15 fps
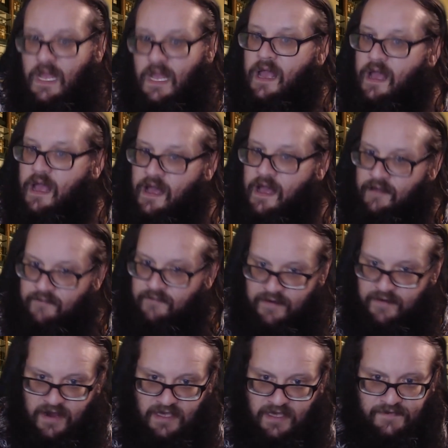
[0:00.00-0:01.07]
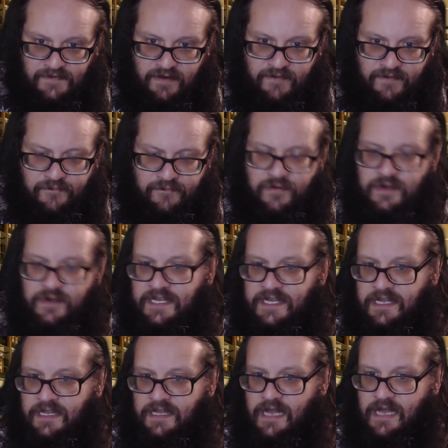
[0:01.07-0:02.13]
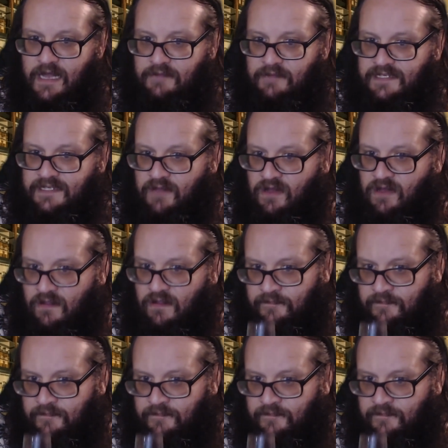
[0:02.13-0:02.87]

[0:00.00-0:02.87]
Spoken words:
Very nice, very fruity smell.